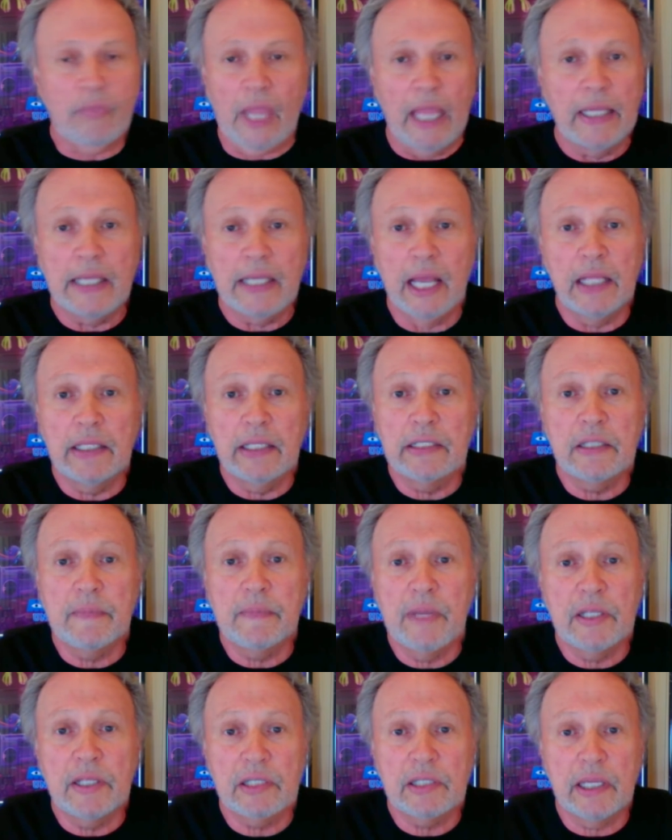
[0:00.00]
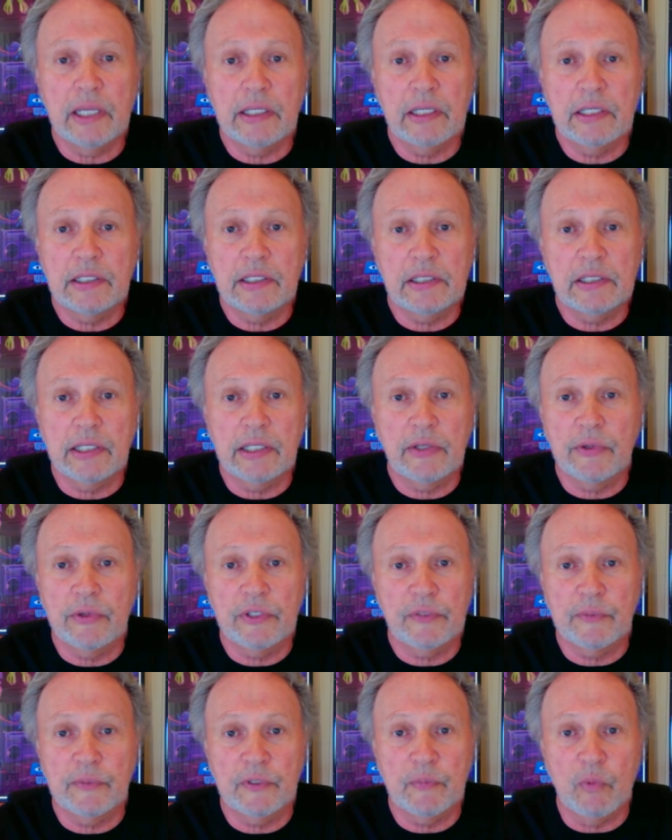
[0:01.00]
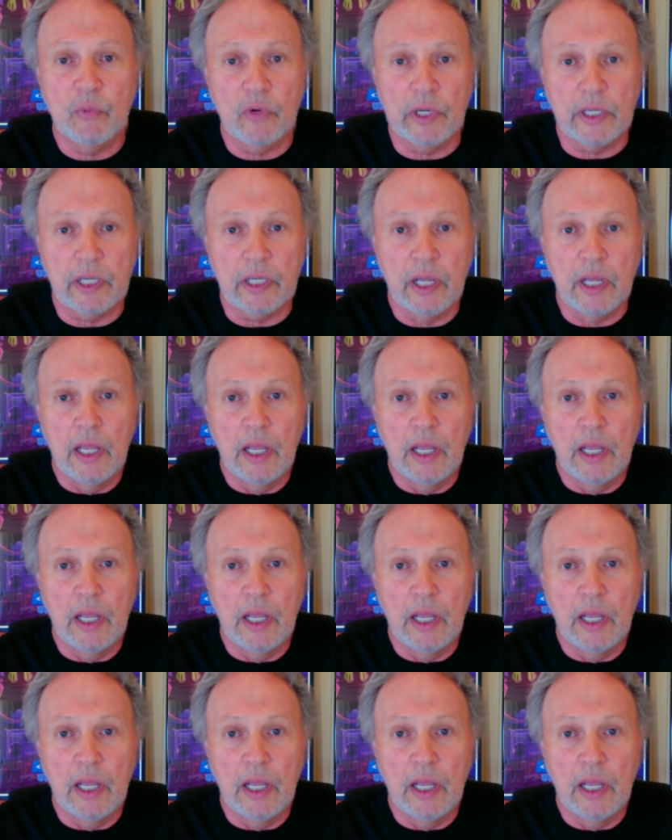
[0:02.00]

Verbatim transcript: and Kelly, to me, it's like it's like Christmas morning.